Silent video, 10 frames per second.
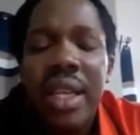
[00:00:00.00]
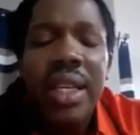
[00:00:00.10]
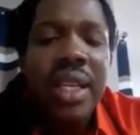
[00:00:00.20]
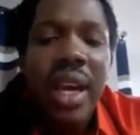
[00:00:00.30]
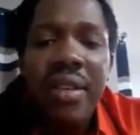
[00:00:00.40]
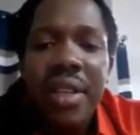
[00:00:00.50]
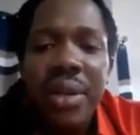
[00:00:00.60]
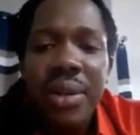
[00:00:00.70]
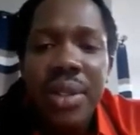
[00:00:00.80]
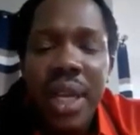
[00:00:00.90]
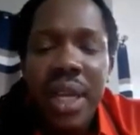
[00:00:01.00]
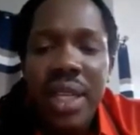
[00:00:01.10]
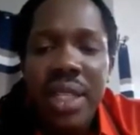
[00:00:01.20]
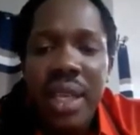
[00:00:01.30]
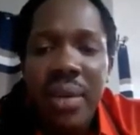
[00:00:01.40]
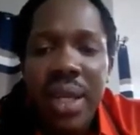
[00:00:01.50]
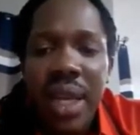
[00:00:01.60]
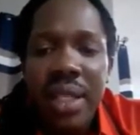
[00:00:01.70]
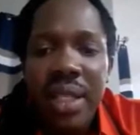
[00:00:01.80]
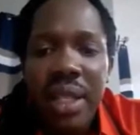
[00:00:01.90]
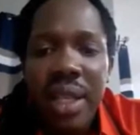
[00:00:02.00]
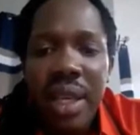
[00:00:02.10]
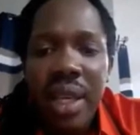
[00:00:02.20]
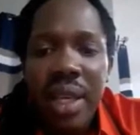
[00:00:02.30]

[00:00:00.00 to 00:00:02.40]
then in the afternoon taking the same taxi.